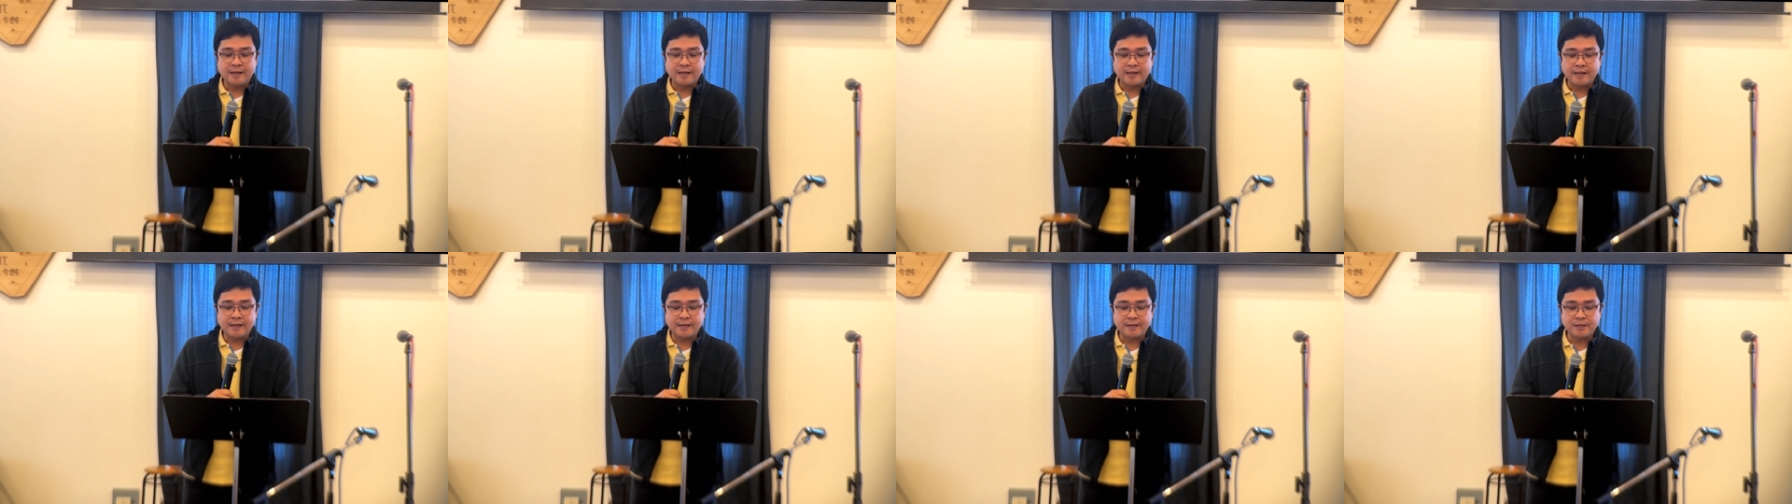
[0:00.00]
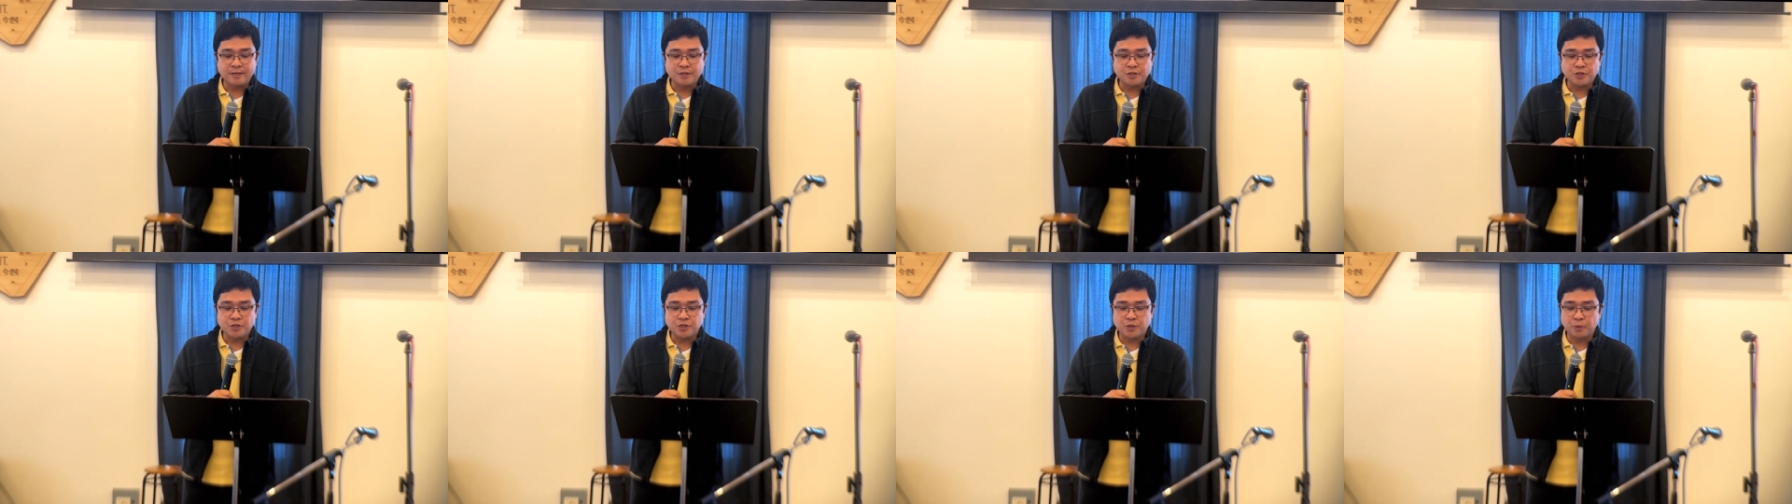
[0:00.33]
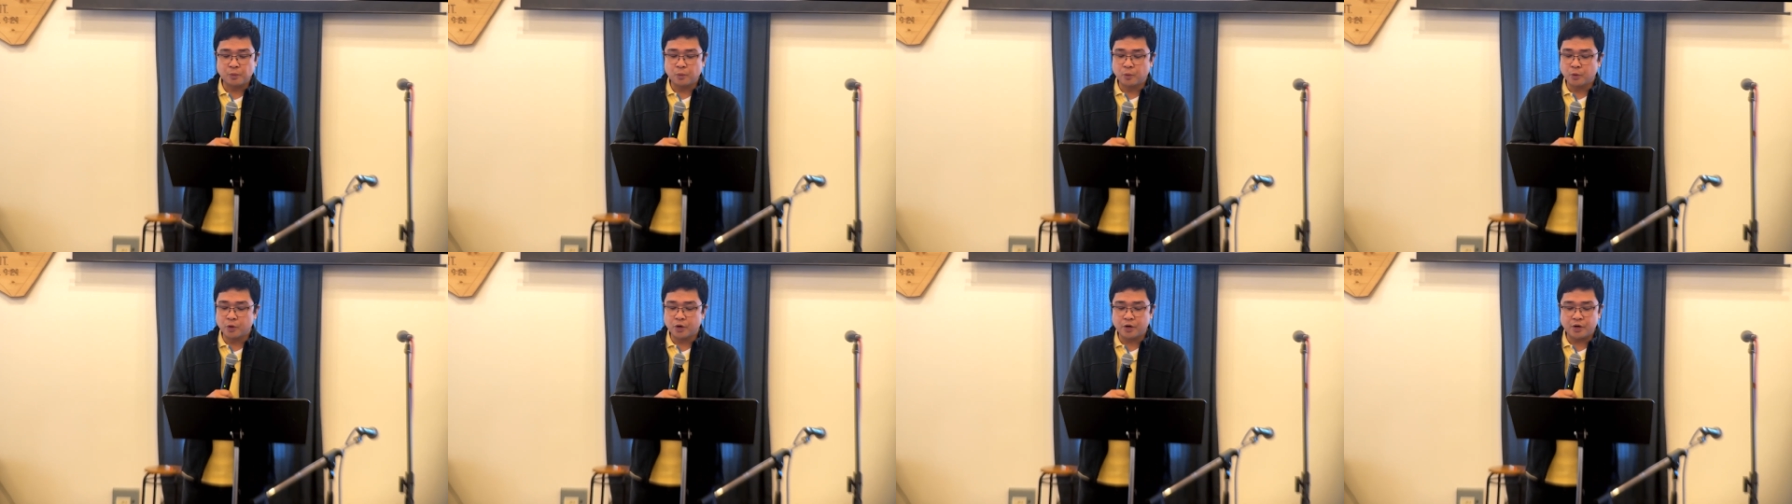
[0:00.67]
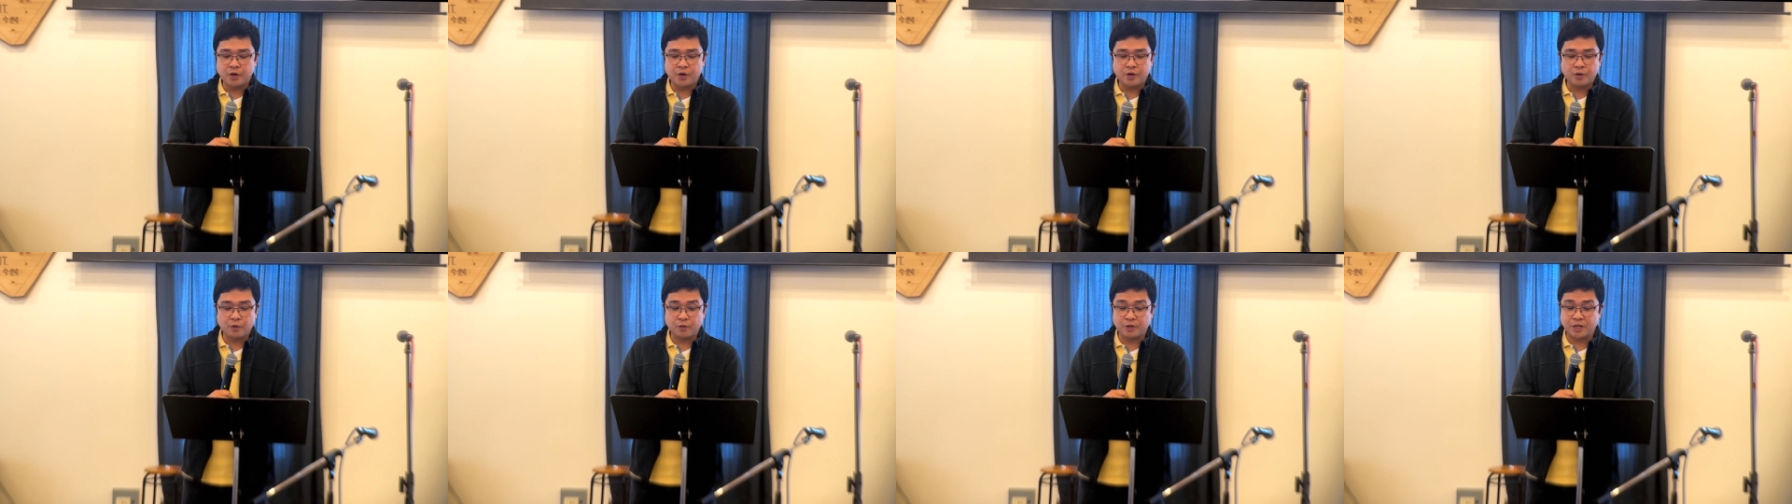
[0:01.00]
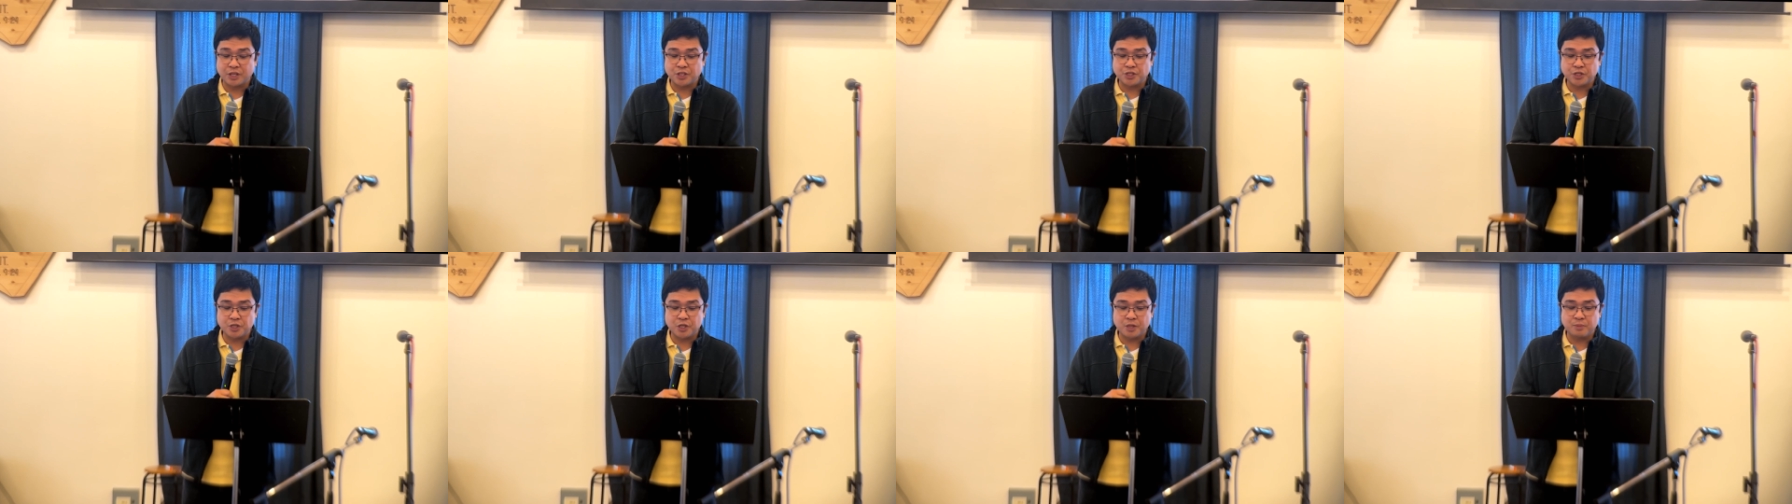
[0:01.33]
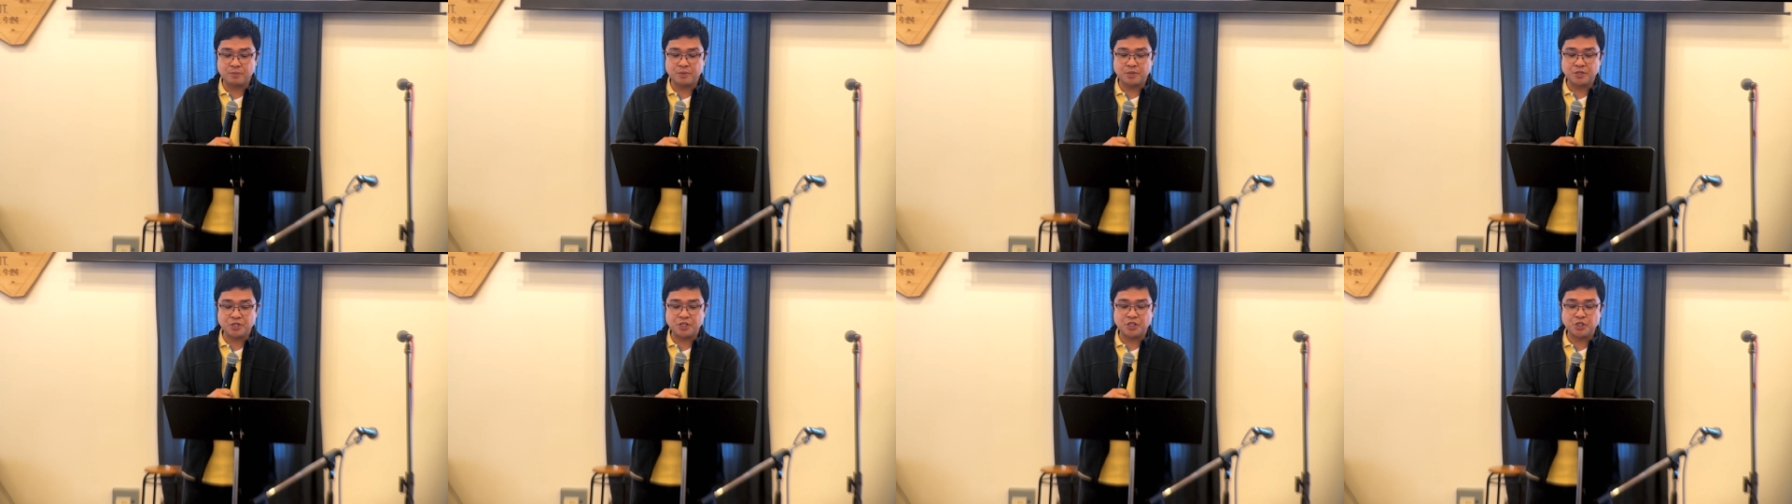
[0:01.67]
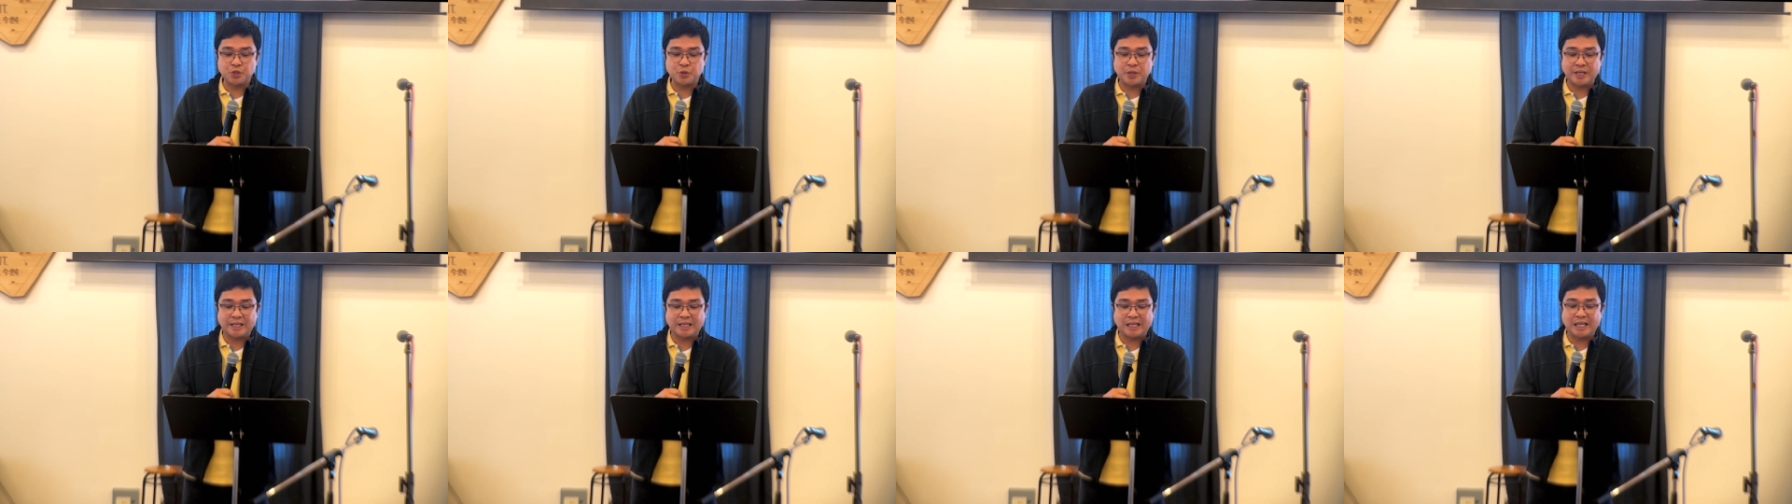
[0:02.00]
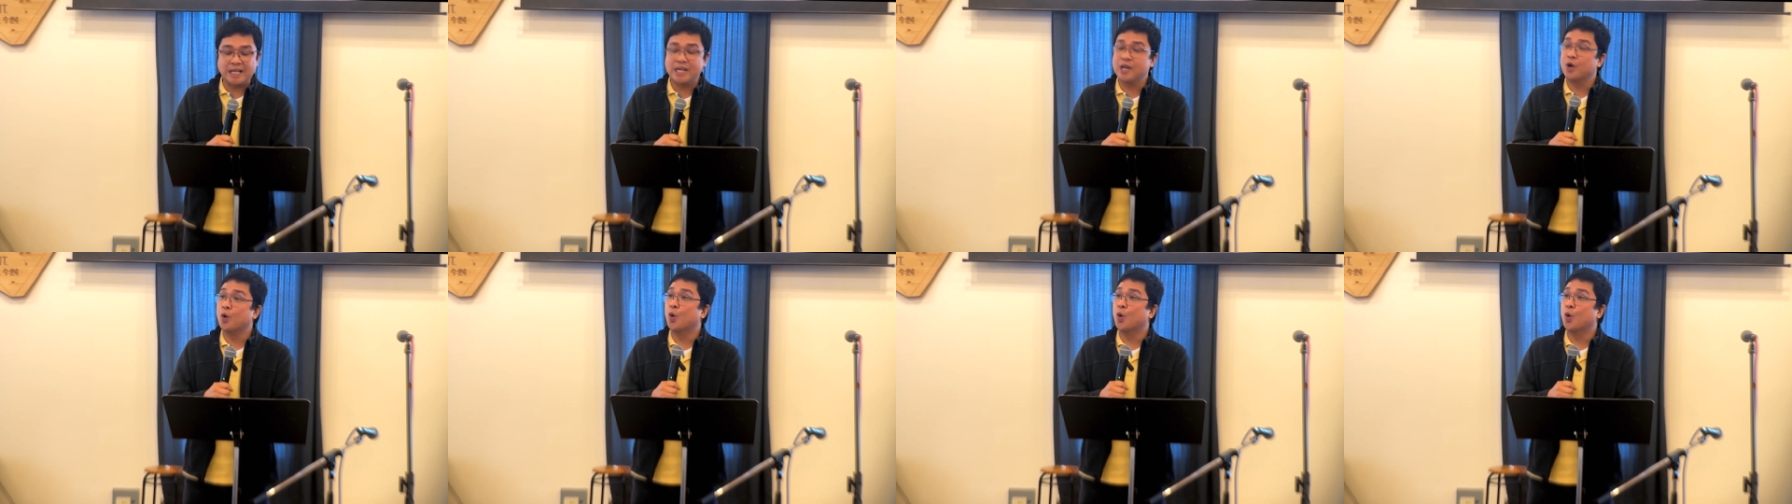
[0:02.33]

is the word or the term strictly